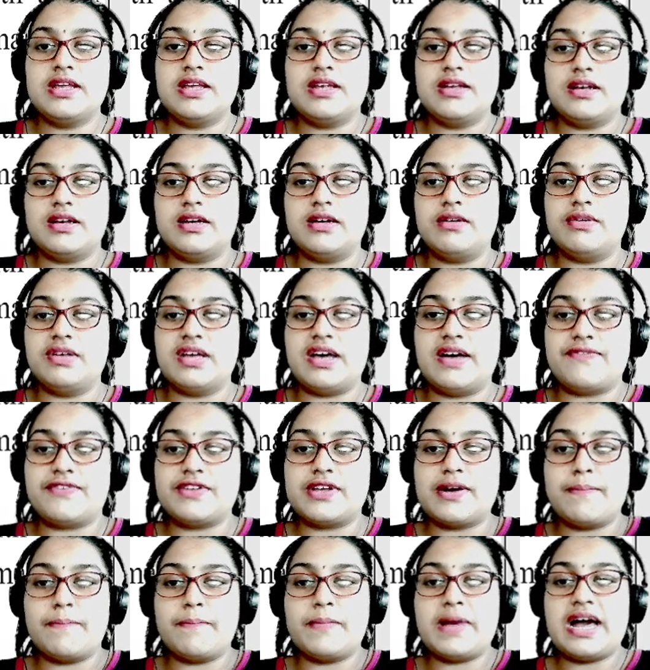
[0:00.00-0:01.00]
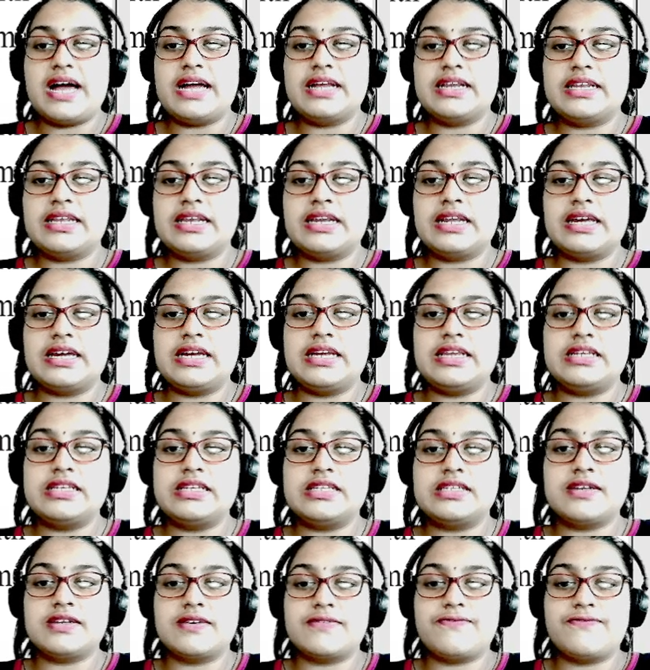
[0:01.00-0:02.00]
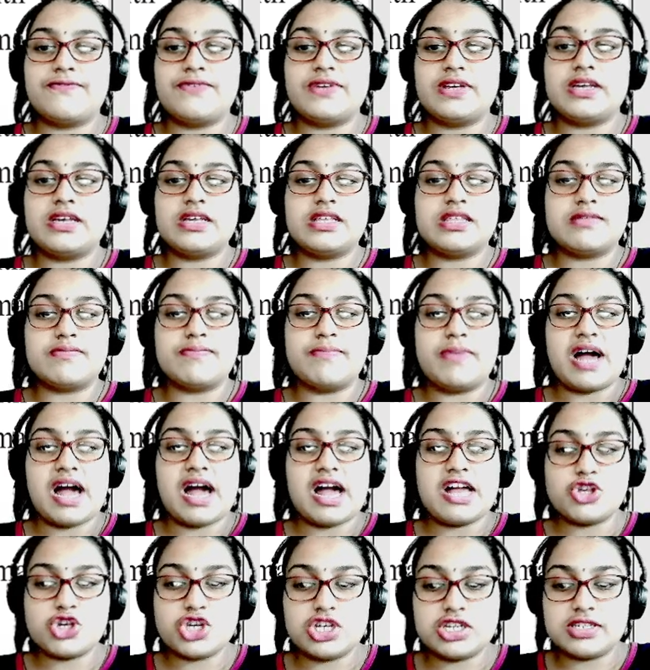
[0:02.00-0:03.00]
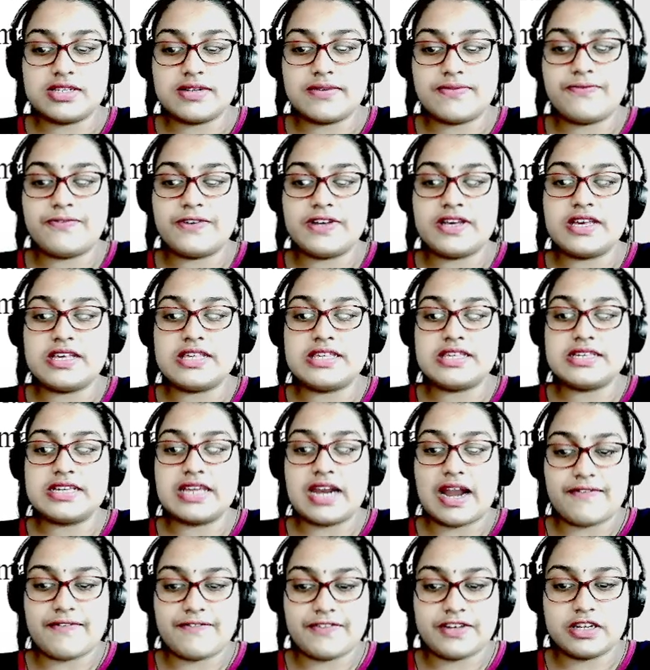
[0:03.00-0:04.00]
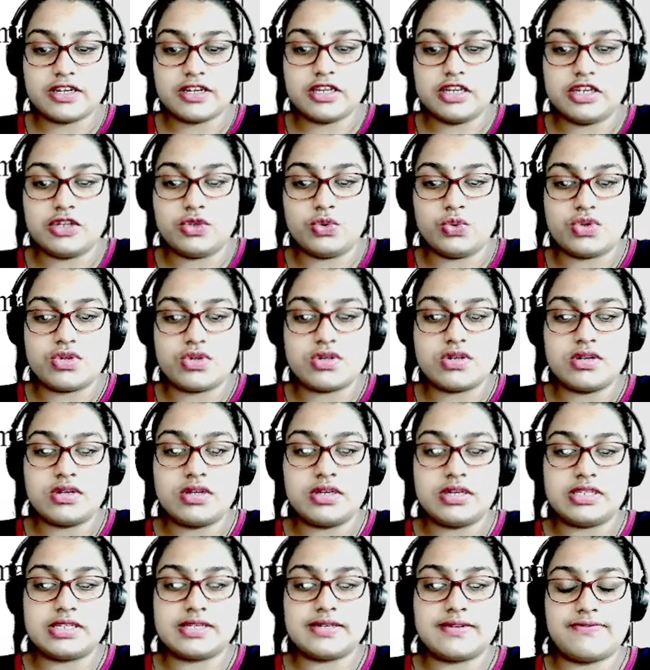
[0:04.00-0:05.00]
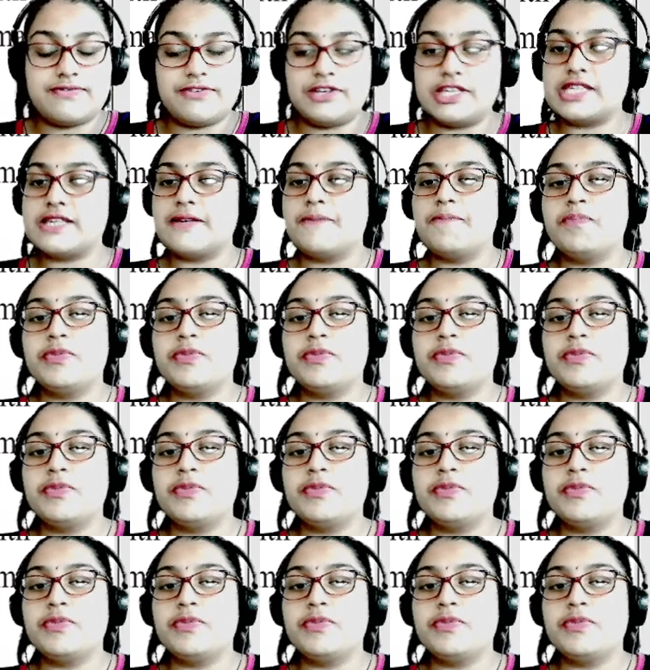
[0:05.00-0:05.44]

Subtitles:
We have command line interface, batch interface, graphical user interface.